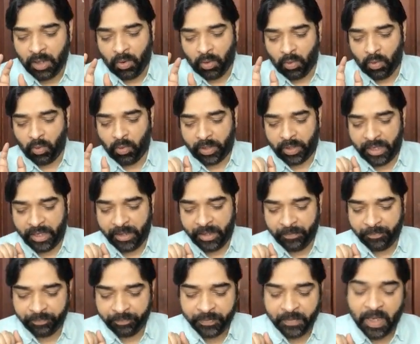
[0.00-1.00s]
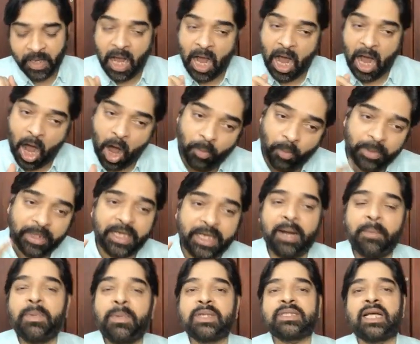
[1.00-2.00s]
Okay. How many
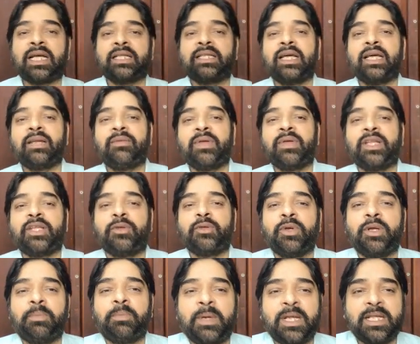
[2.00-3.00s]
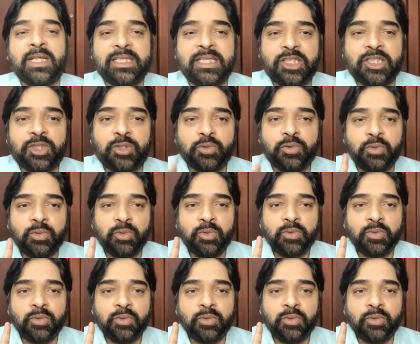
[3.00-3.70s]
numbers are there where unit place is 2?